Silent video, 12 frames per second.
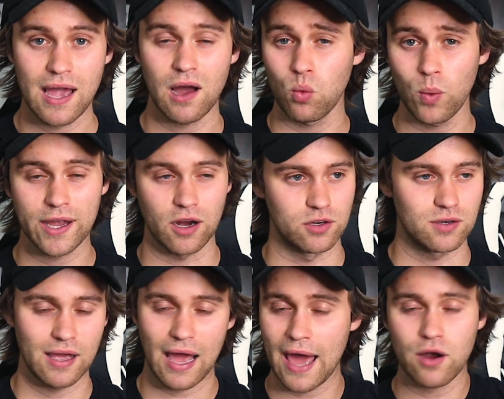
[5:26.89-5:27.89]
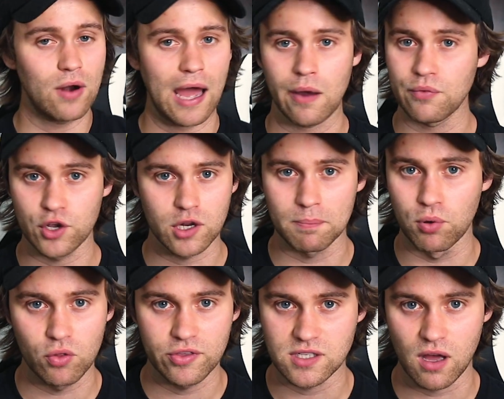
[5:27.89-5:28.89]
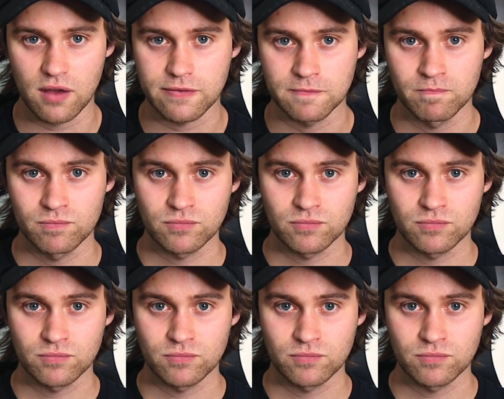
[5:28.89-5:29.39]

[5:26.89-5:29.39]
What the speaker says: A winger. I don't know how they're going to pull this off.